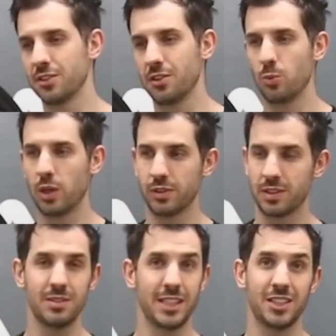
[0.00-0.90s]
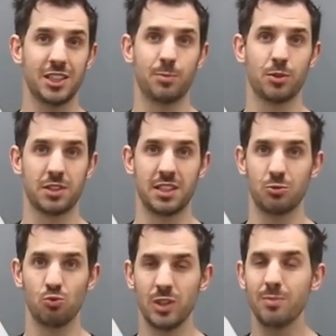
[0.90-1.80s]
Now, I don't know whether it's just because
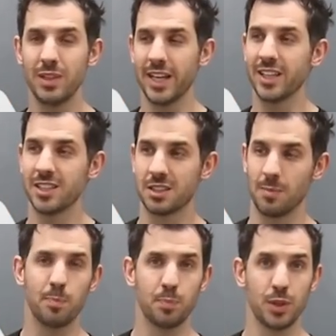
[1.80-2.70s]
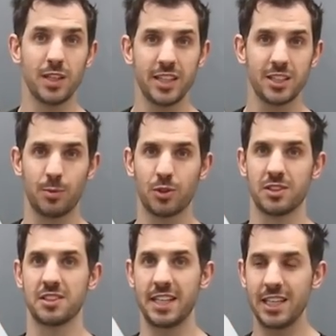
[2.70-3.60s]
this rim is the burliest
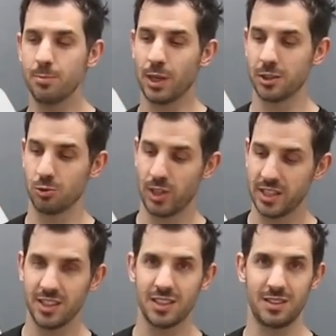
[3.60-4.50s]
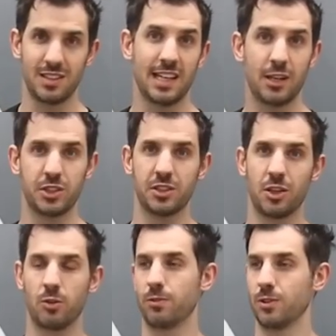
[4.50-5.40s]
because it's e-bike rated, allows you to
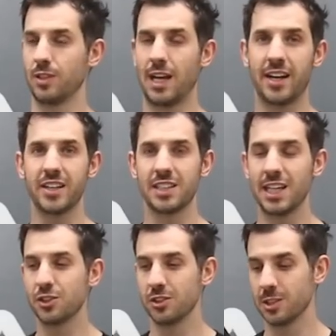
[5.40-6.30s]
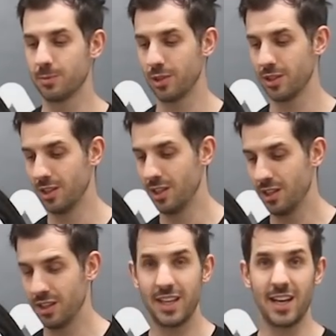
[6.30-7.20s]
go for higher tensions, but
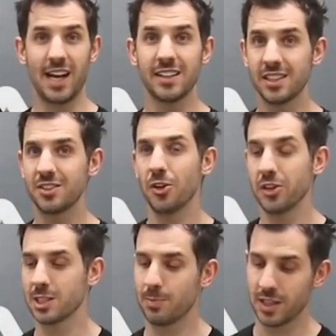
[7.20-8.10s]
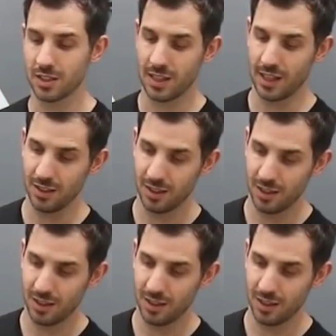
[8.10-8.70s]
yeah, I did not expect that.